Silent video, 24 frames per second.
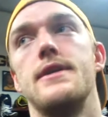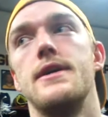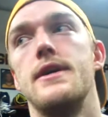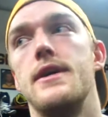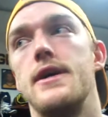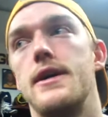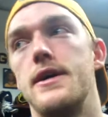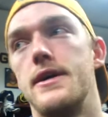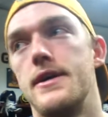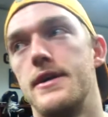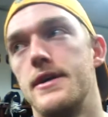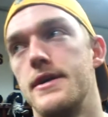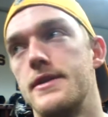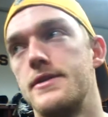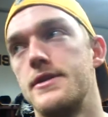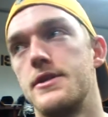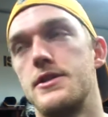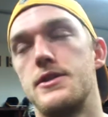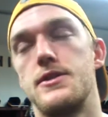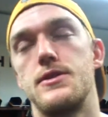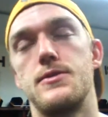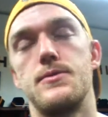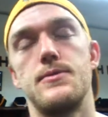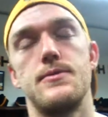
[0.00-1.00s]
uh, it's
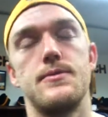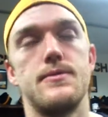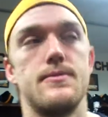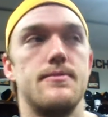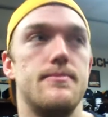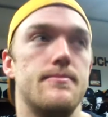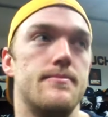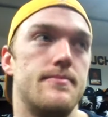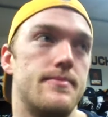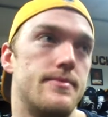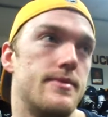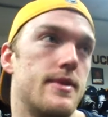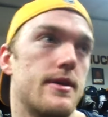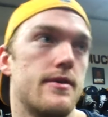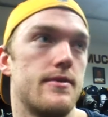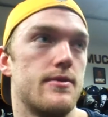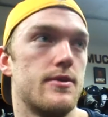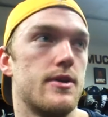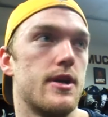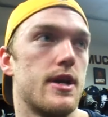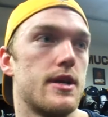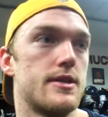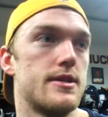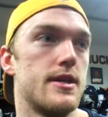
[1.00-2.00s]
a
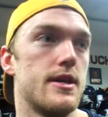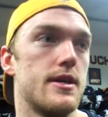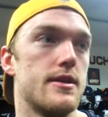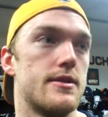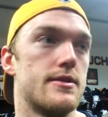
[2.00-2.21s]
what did I say?